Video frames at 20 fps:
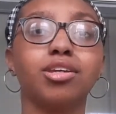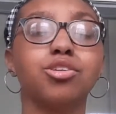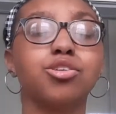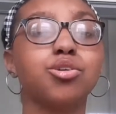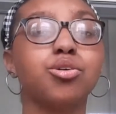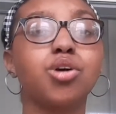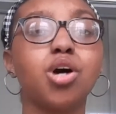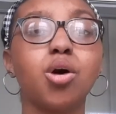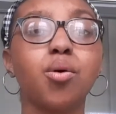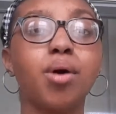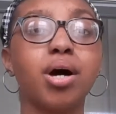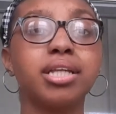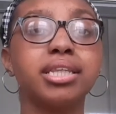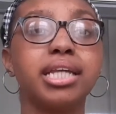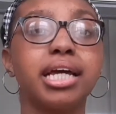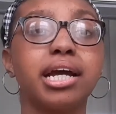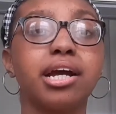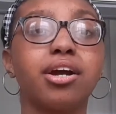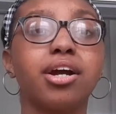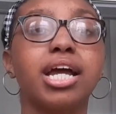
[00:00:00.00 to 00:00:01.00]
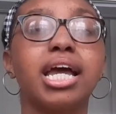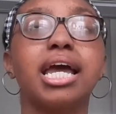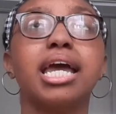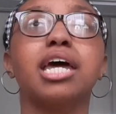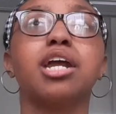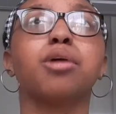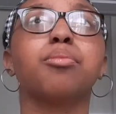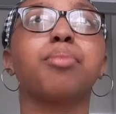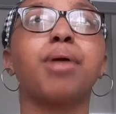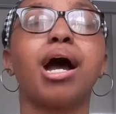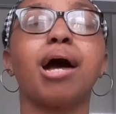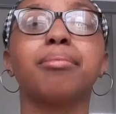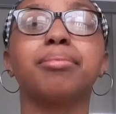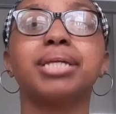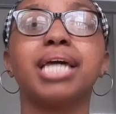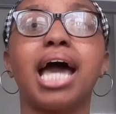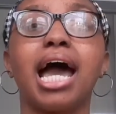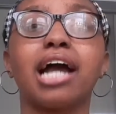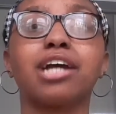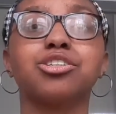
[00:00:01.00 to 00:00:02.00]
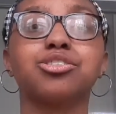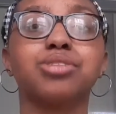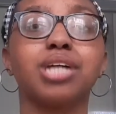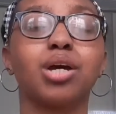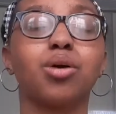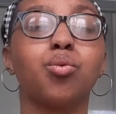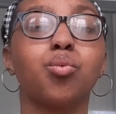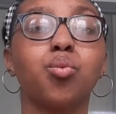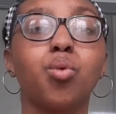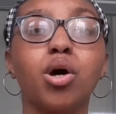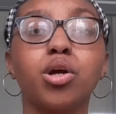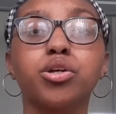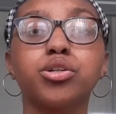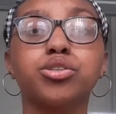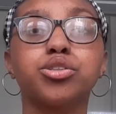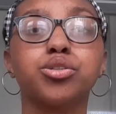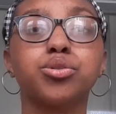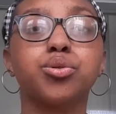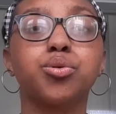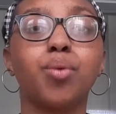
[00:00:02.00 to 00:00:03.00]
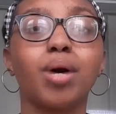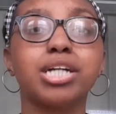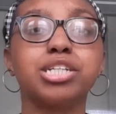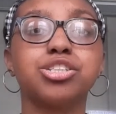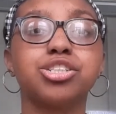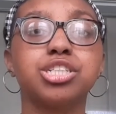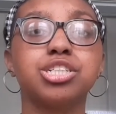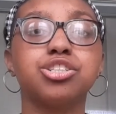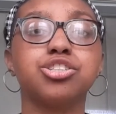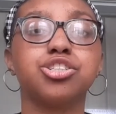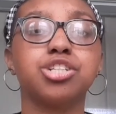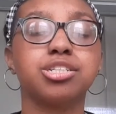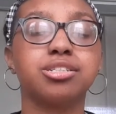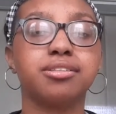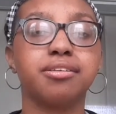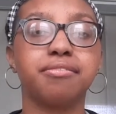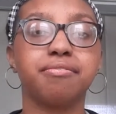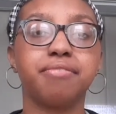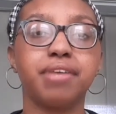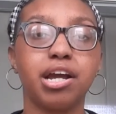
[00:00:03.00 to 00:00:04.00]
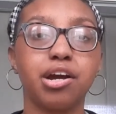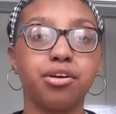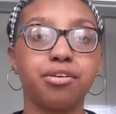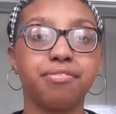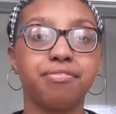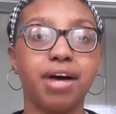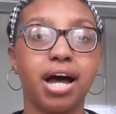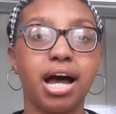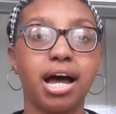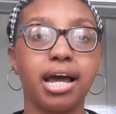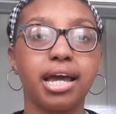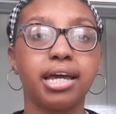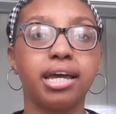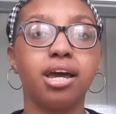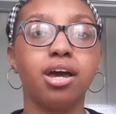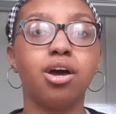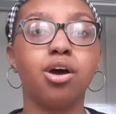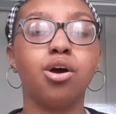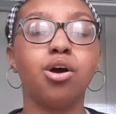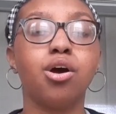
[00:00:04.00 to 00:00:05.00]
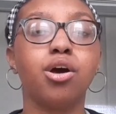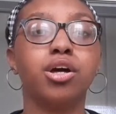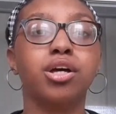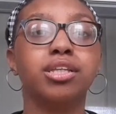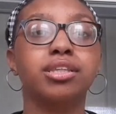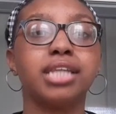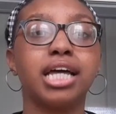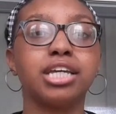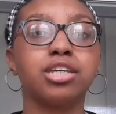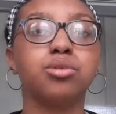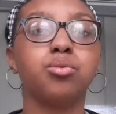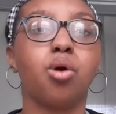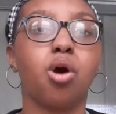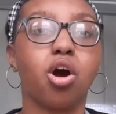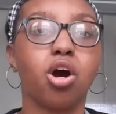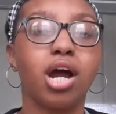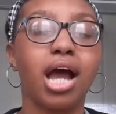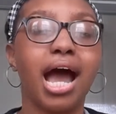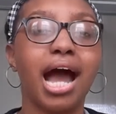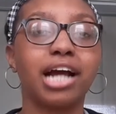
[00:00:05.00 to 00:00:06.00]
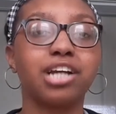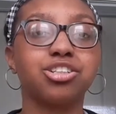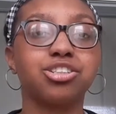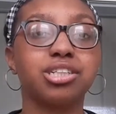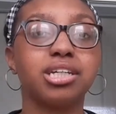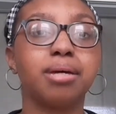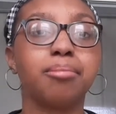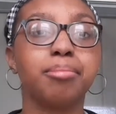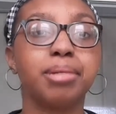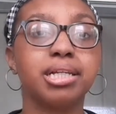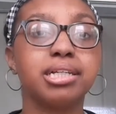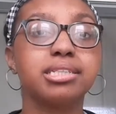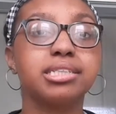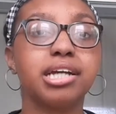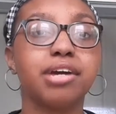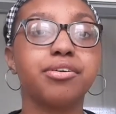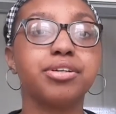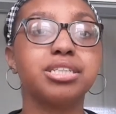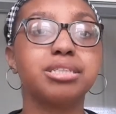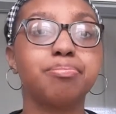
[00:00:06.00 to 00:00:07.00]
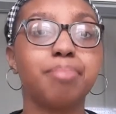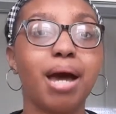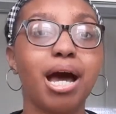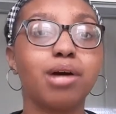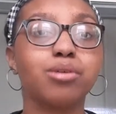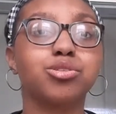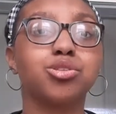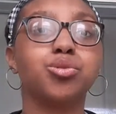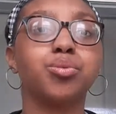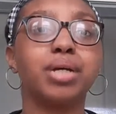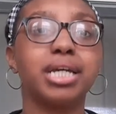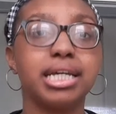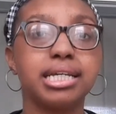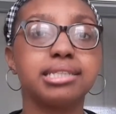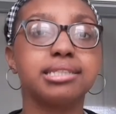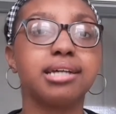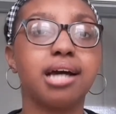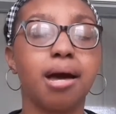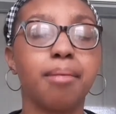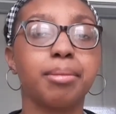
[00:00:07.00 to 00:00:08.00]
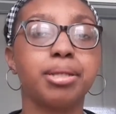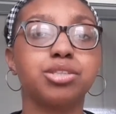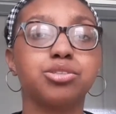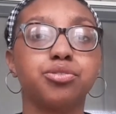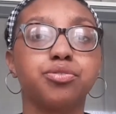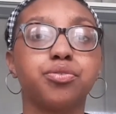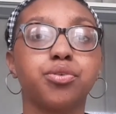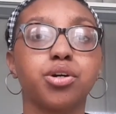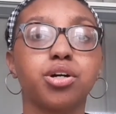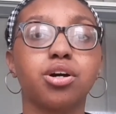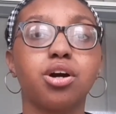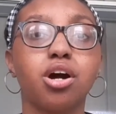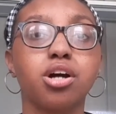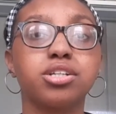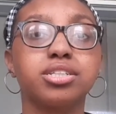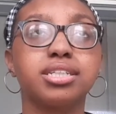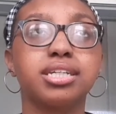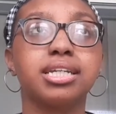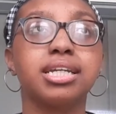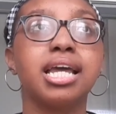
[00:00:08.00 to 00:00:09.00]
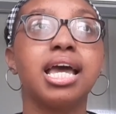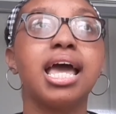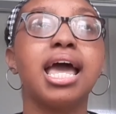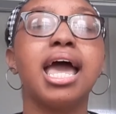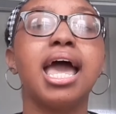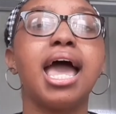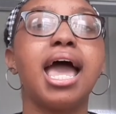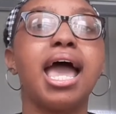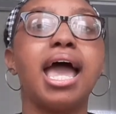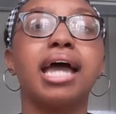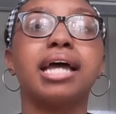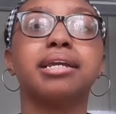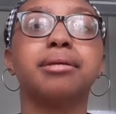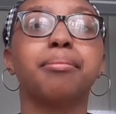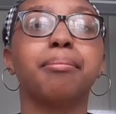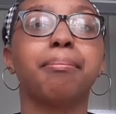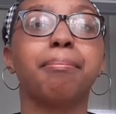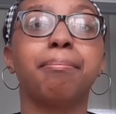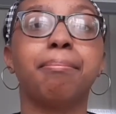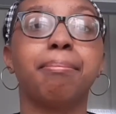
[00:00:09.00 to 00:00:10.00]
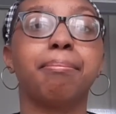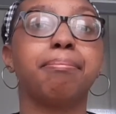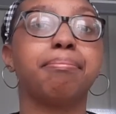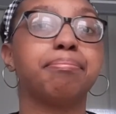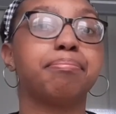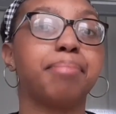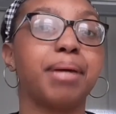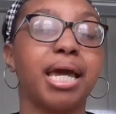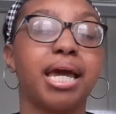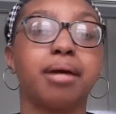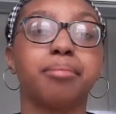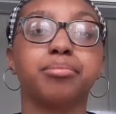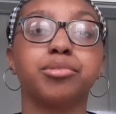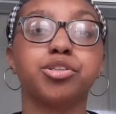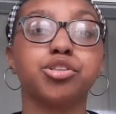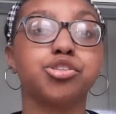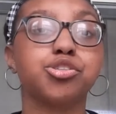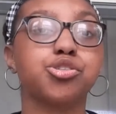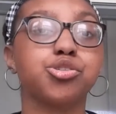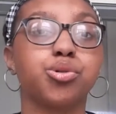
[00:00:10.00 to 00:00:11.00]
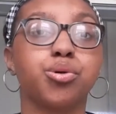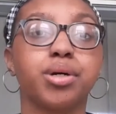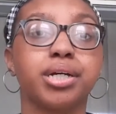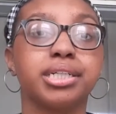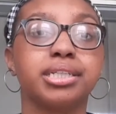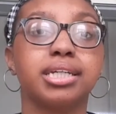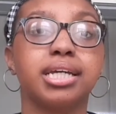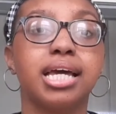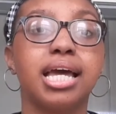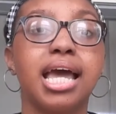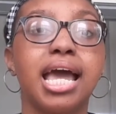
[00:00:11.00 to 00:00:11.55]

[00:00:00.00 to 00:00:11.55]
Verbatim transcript: You go on there, it'll probably ask you like one or two questions just to verify that you are actually a military spouse who is coming to Fort Carson, and bam, you're joined.